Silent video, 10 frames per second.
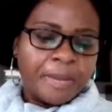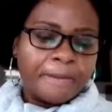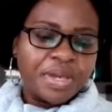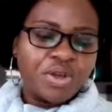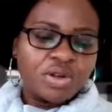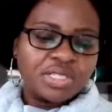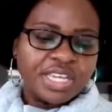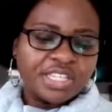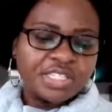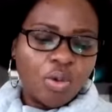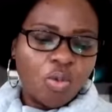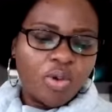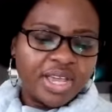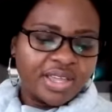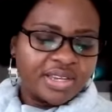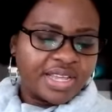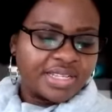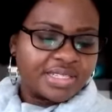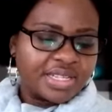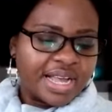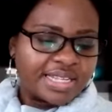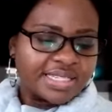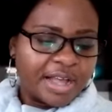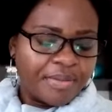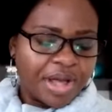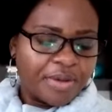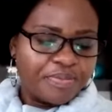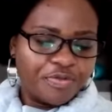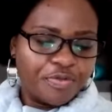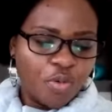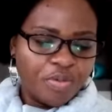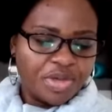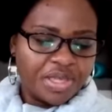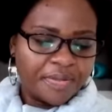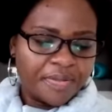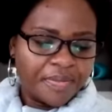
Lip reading: because its wickedness has come up before me.